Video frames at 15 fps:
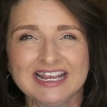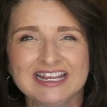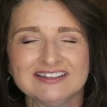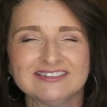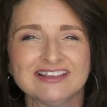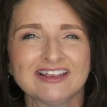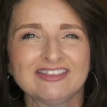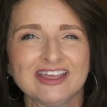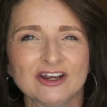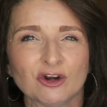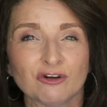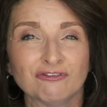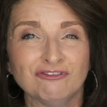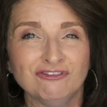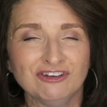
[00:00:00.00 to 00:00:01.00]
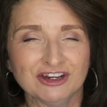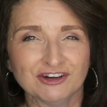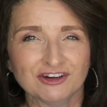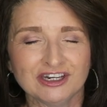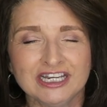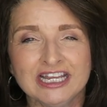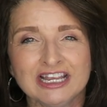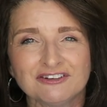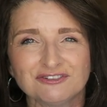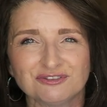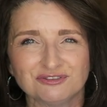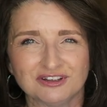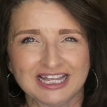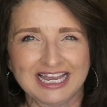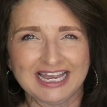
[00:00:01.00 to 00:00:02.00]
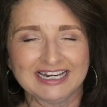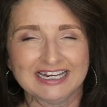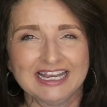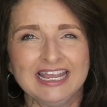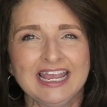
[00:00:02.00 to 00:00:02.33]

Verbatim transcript: is that they are very flat.